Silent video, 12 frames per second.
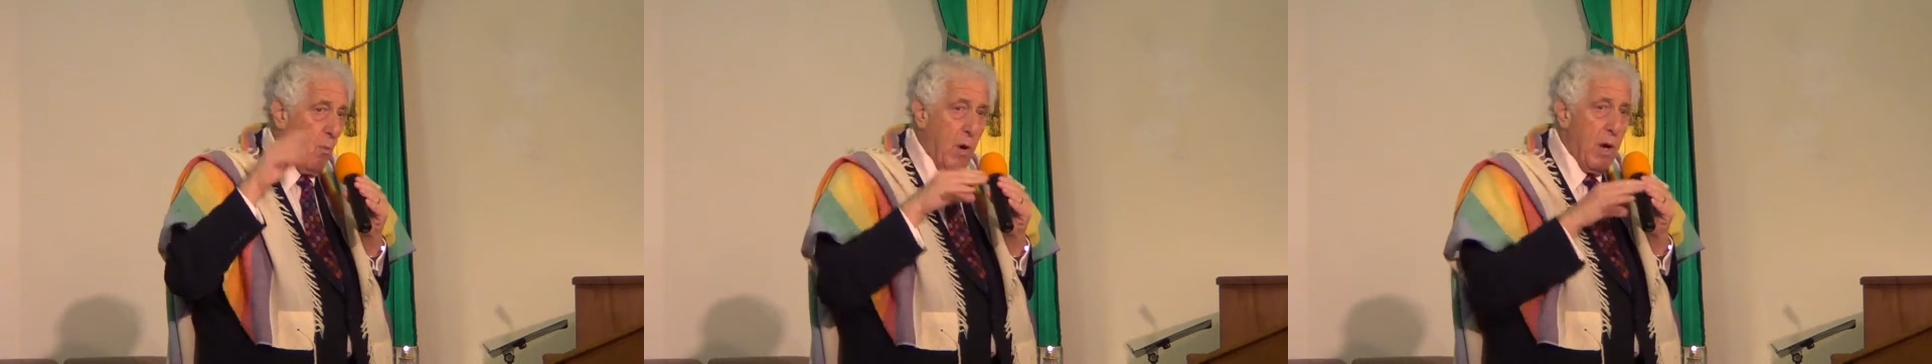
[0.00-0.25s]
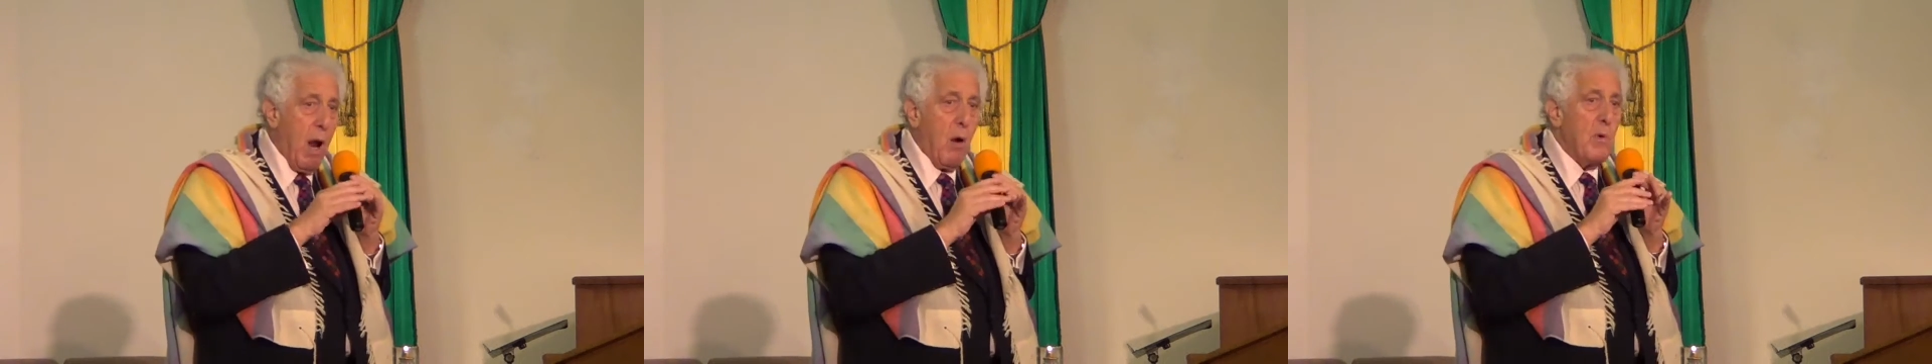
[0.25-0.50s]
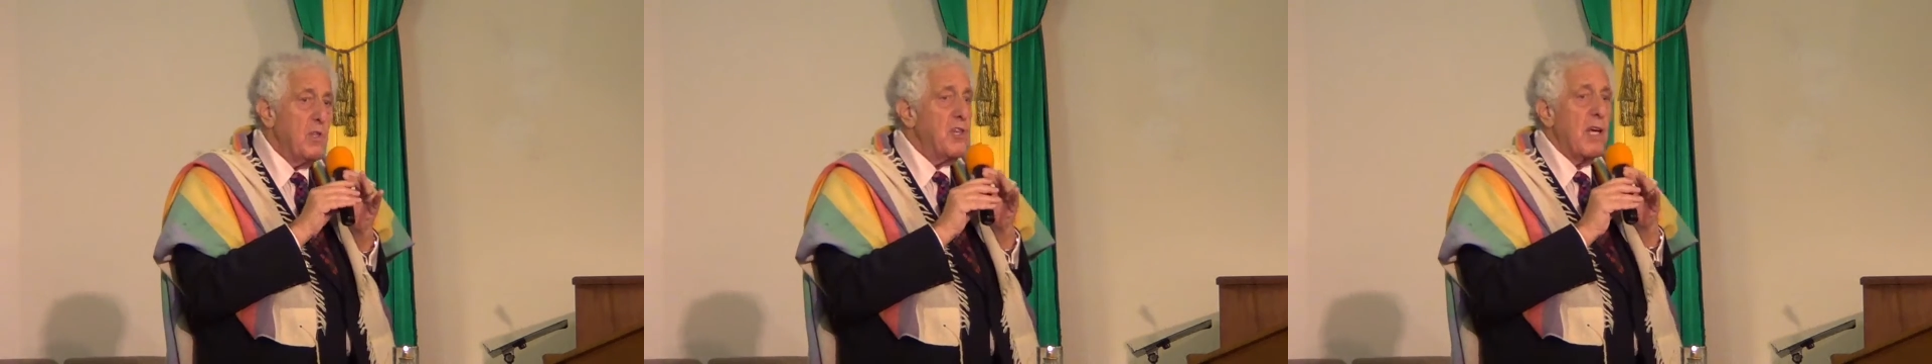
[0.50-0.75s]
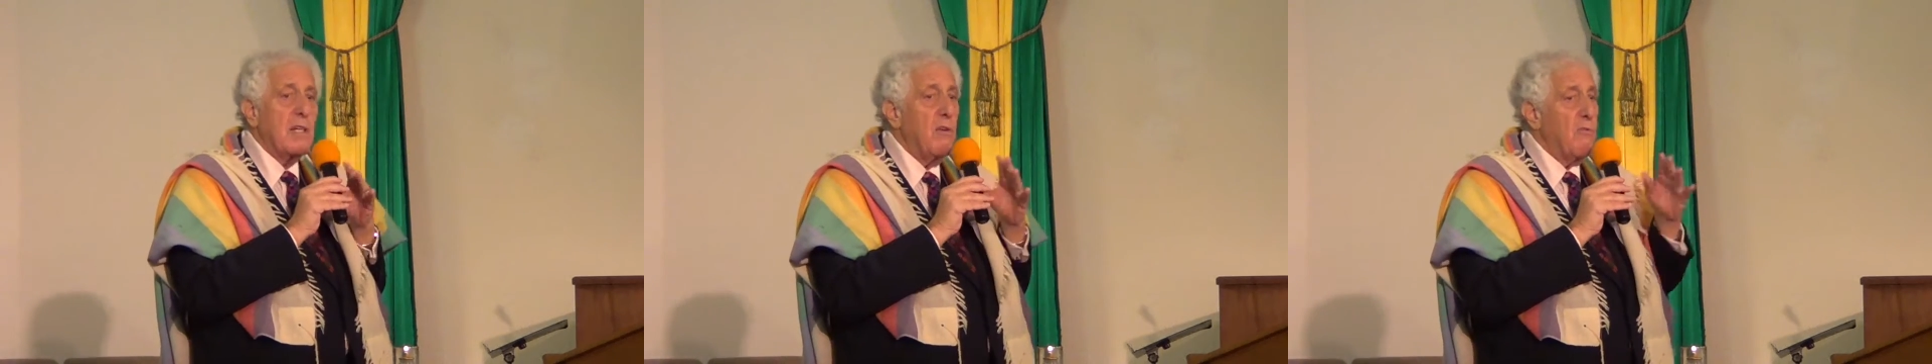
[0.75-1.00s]
We are
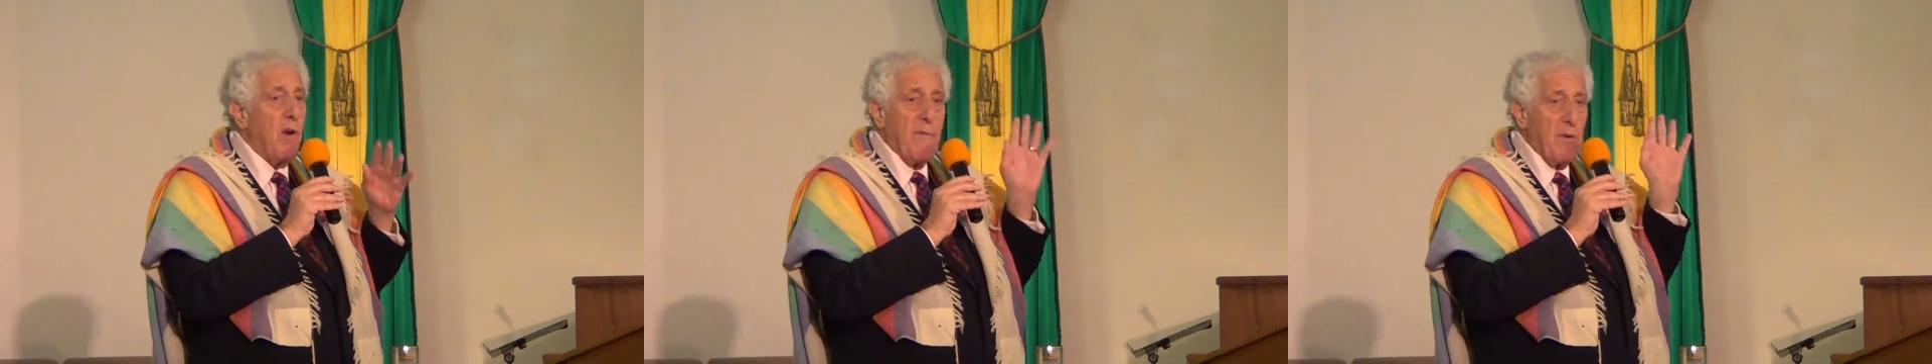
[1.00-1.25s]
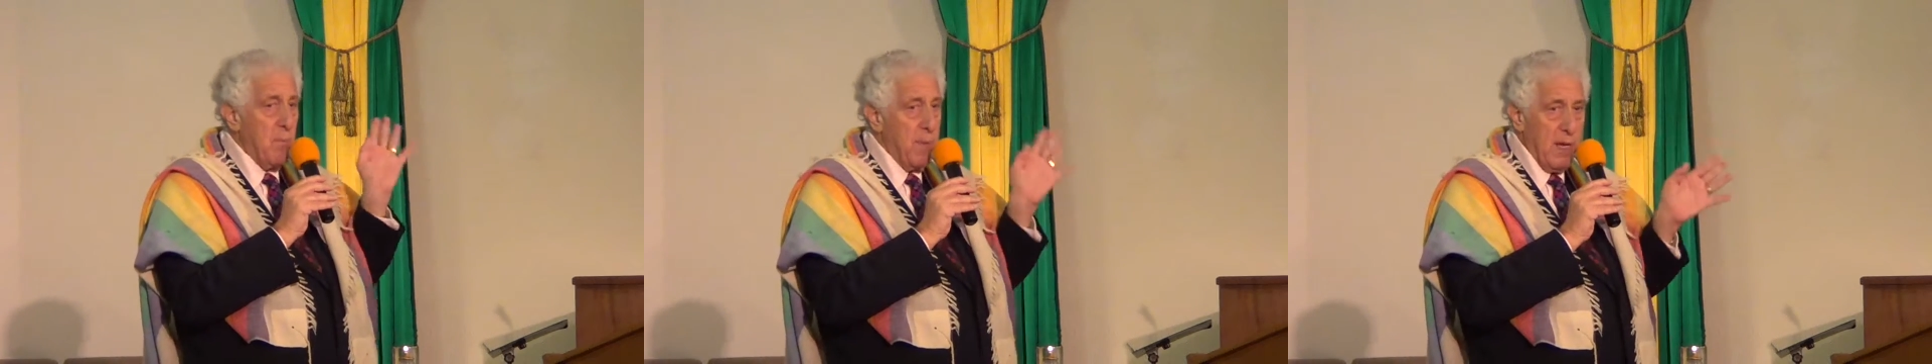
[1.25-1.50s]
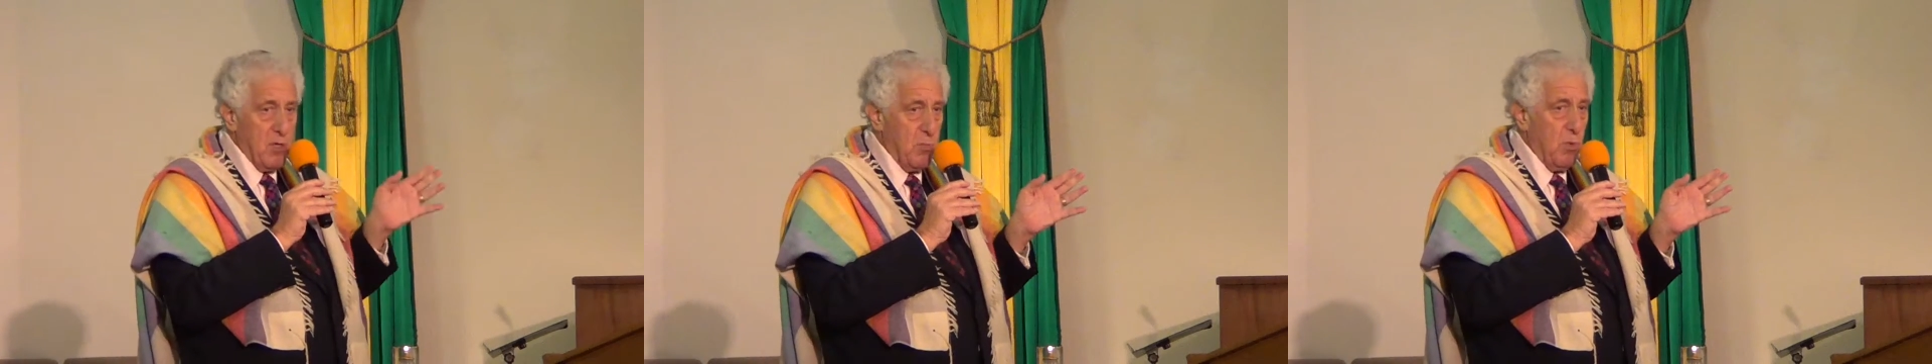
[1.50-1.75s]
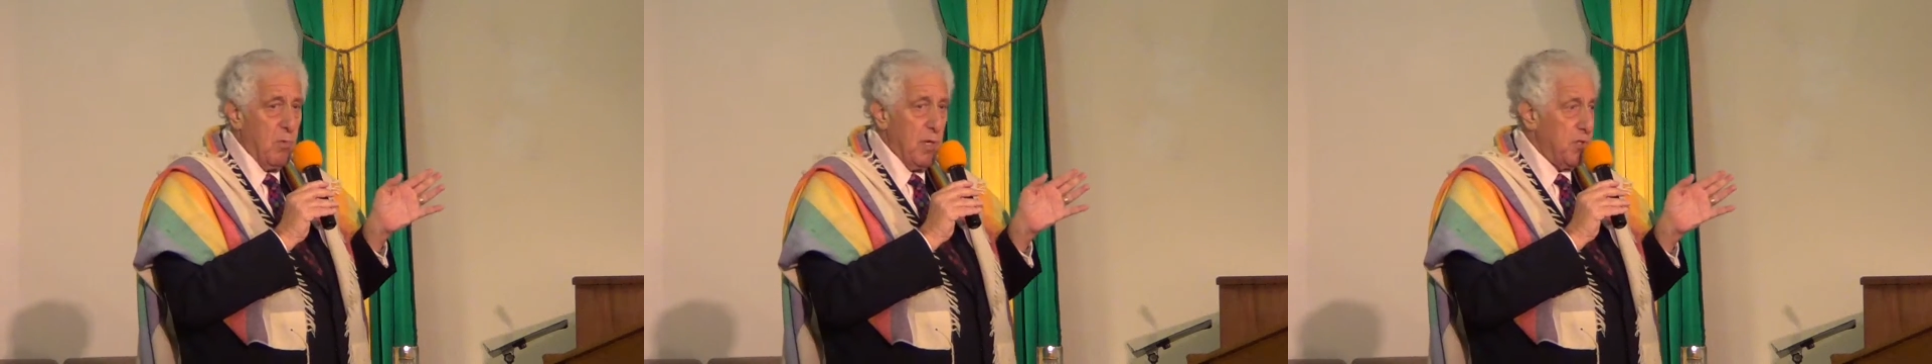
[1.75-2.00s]
rejected for every
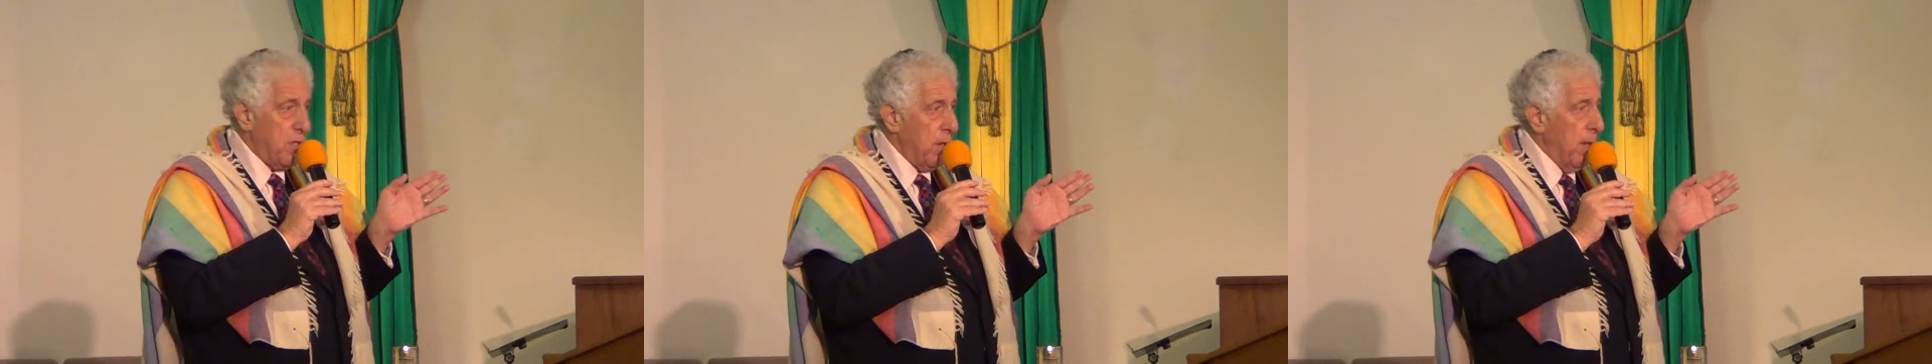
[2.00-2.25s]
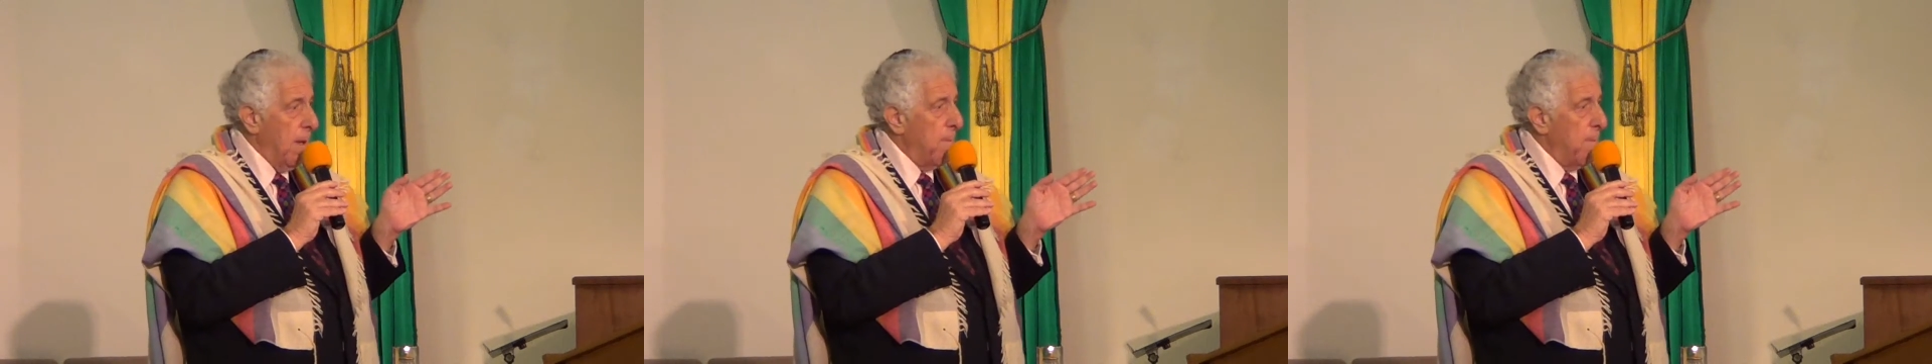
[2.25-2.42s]
imaginable reason.